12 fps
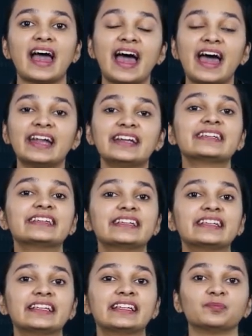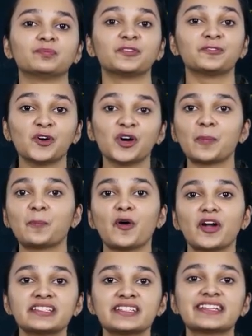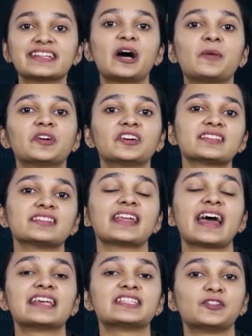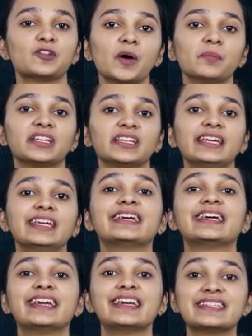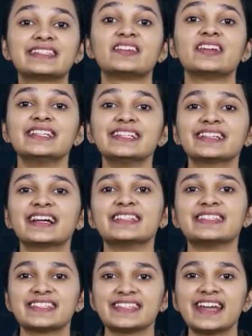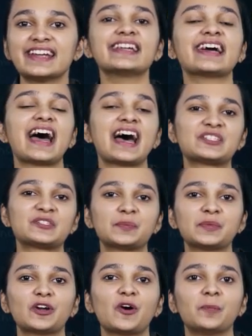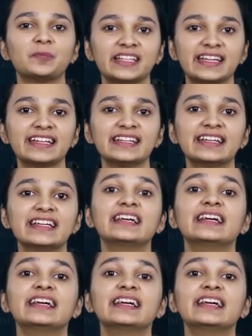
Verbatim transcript: And before appointing a person as a nominee, his written consent has to be obtained.